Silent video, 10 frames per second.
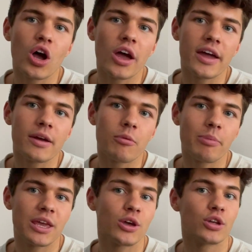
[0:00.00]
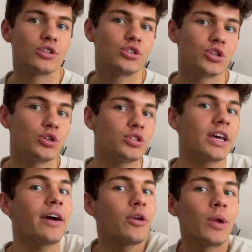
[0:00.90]
it would be good to
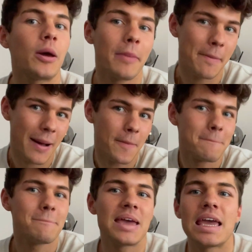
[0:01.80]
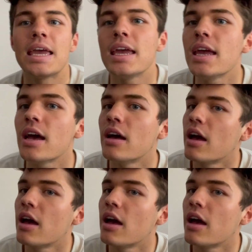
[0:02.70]
tell you a little bit about me.